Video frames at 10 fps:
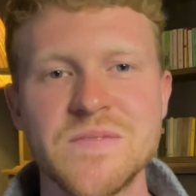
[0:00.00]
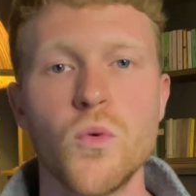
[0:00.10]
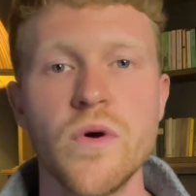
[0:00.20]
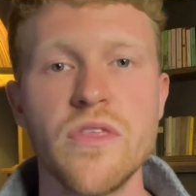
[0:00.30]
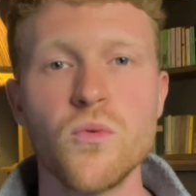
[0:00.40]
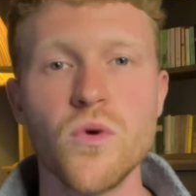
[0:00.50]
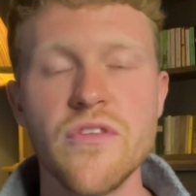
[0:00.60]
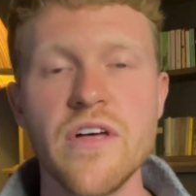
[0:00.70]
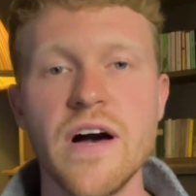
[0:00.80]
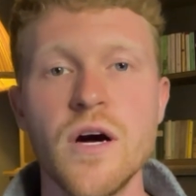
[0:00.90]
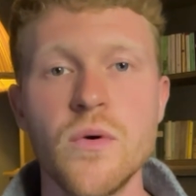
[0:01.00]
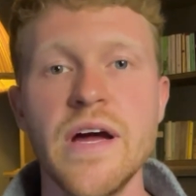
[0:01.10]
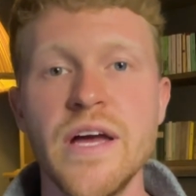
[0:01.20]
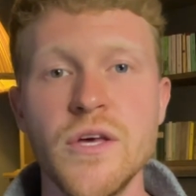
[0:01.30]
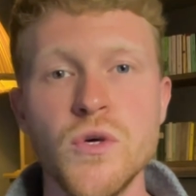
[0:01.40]
With a Roth
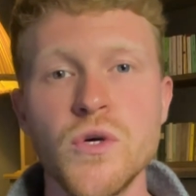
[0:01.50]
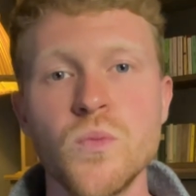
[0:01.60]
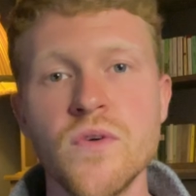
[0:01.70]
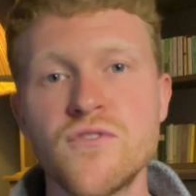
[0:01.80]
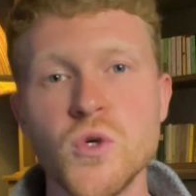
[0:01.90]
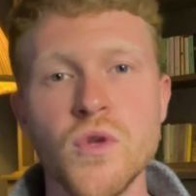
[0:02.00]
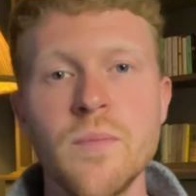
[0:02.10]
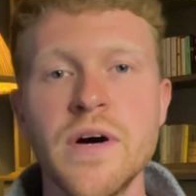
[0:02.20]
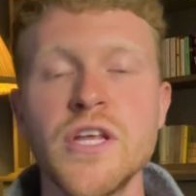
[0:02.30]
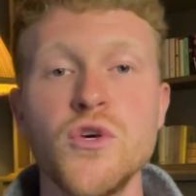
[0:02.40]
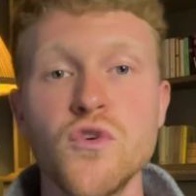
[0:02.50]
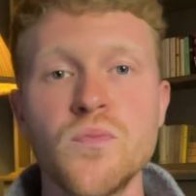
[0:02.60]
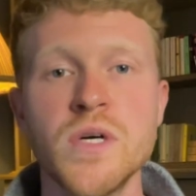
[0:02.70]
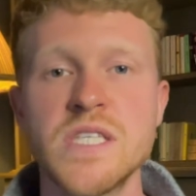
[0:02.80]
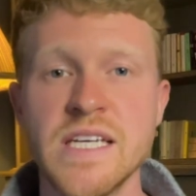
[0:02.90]
IRA, you can withdraw the money you've
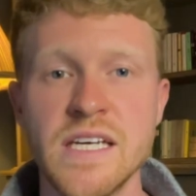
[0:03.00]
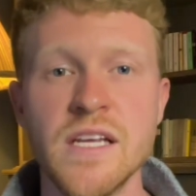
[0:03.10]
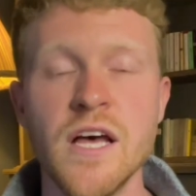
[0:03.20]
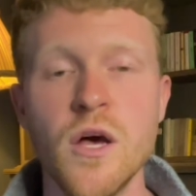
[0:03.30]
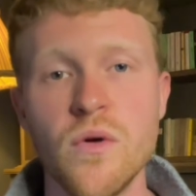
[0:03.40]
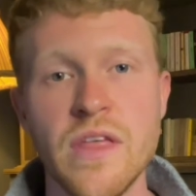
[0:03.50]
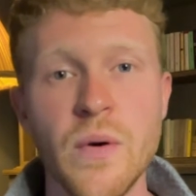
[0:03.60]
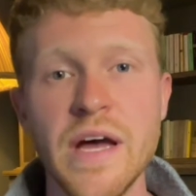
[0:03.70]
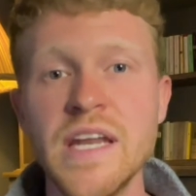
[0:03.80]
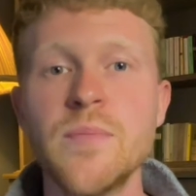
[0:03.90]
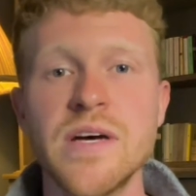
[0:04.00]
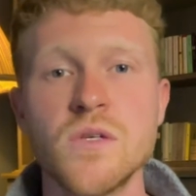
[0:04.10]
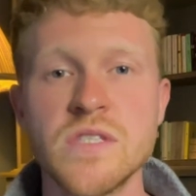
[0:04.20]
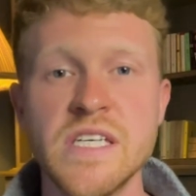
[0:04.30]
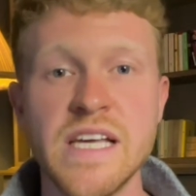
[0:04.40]
put in without any
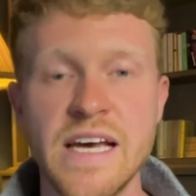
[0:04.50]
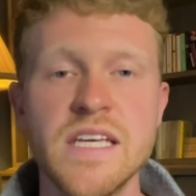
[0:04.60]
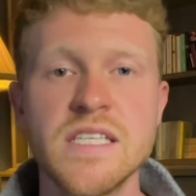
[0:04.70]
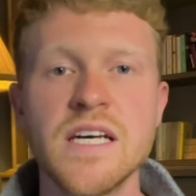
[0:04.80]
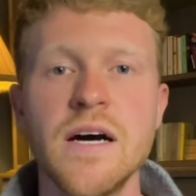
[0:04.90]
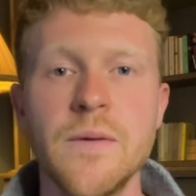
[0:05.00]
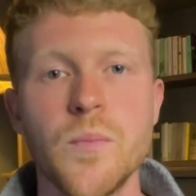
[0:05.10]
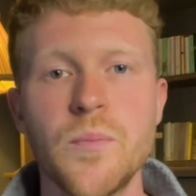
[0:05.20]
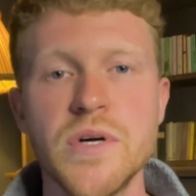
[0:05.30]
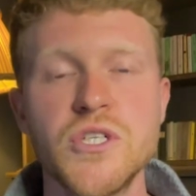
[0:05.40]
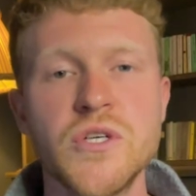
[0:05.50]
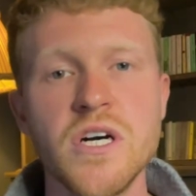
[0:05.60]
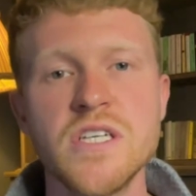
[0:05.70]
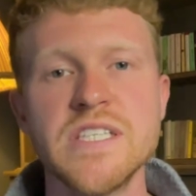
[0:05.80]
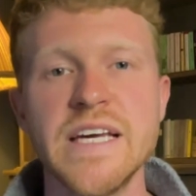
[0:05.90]
penalties at any time, but you
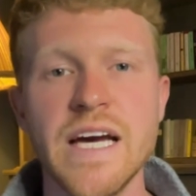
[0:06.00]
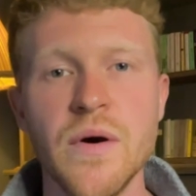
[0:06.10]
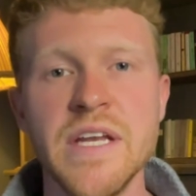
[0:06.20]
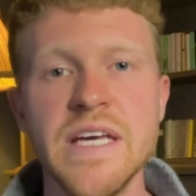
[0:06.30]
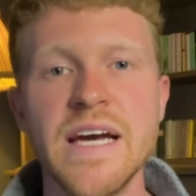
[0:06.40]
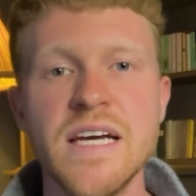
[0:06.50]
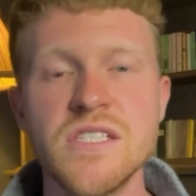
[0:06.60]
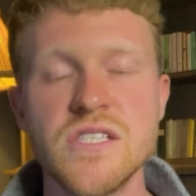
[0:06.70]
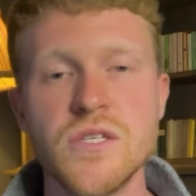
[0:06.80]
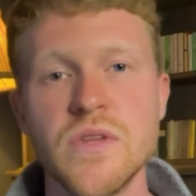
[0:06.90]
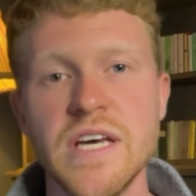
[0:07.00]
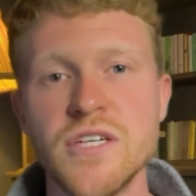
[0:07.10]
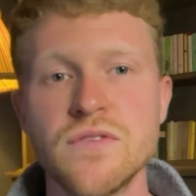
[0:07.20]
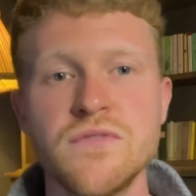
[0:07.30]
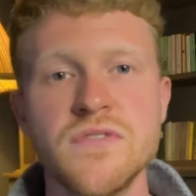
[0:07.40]
can't take out any gains until the age
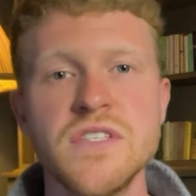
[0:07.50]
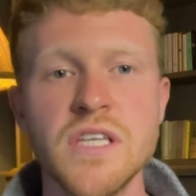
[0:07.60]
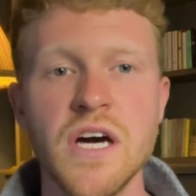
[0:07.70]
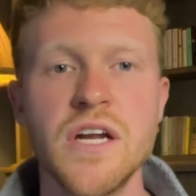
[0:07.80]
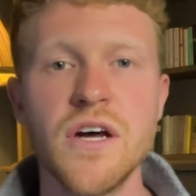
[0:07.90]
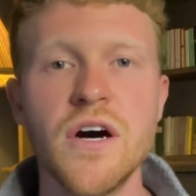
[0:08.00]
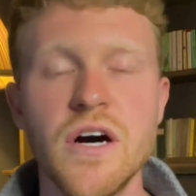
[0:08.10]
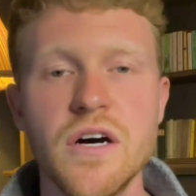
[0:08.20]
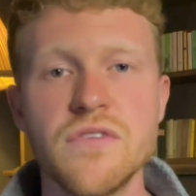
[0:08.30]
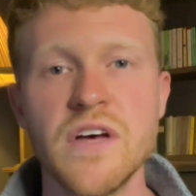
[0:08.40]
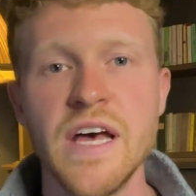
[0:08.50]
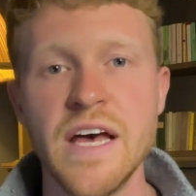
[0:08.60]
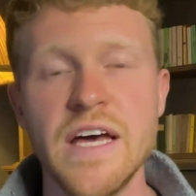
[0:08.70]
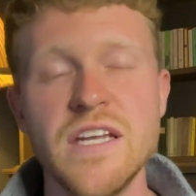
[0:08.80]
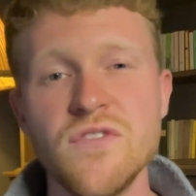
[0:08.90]
of 59.5,
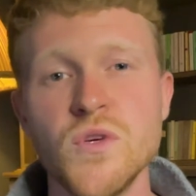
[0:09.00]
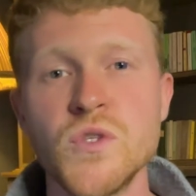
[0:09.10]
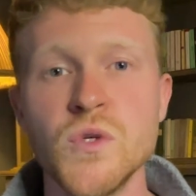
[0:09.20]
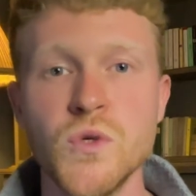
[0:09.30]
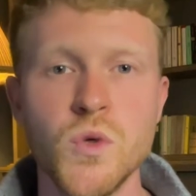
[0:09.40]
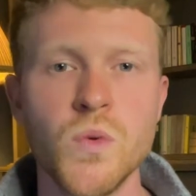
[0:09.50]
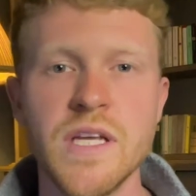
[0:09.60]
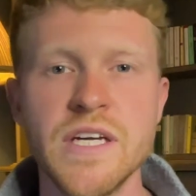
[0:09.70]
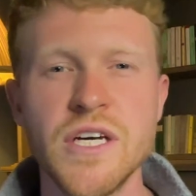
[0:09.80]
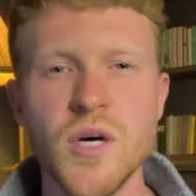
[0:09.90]
and if you do, you will incur